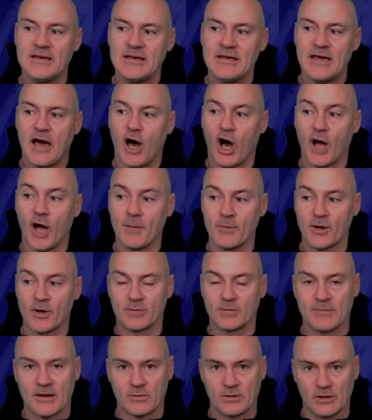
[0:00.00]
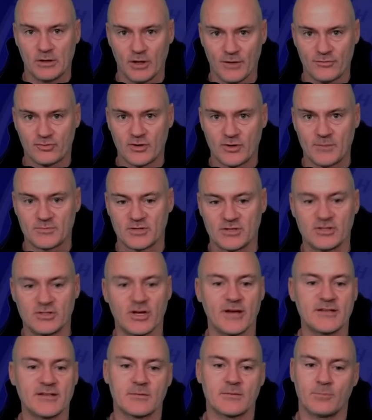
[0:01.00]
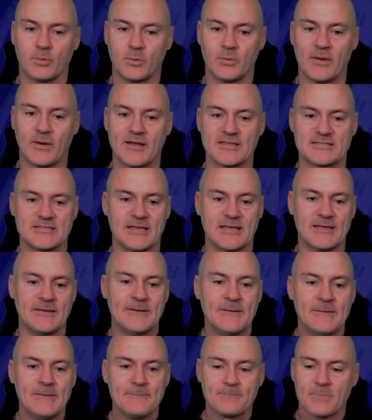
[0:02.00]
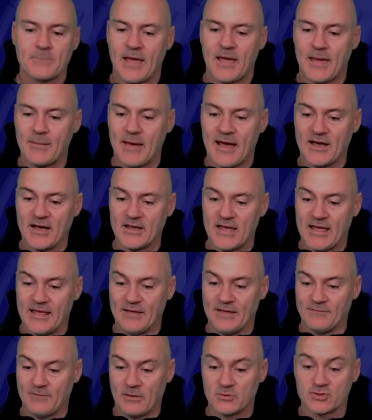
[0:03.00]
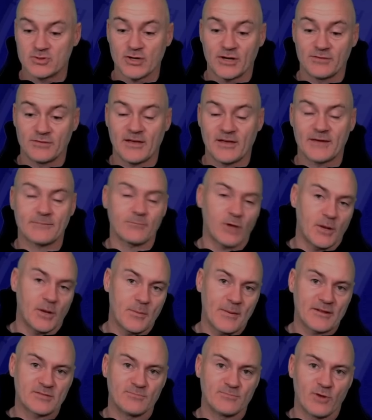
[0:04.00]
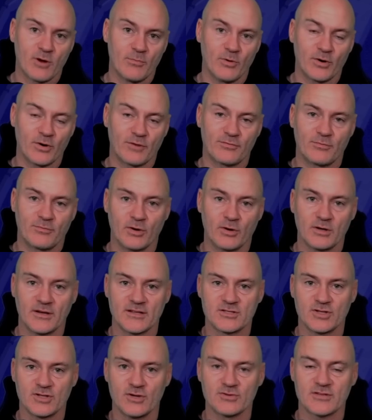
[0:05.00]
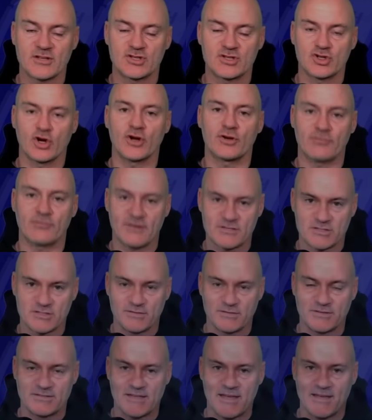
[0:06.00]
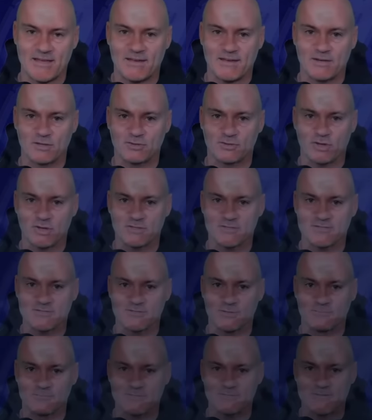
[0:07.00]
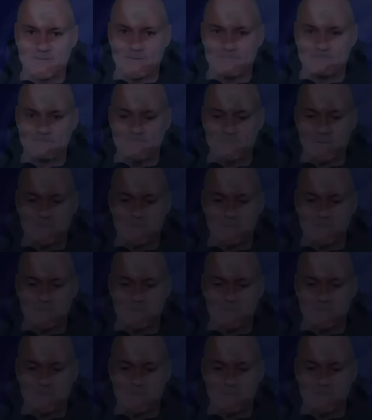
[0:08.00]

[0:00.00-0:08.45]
I might come back with a live stream tonight, but we'll wait and see. If outside of that, I'll be back tomorrow morning for more Leeds news. Enjoy the rest of your day, and I'll talk to you soon. See ya. Bye.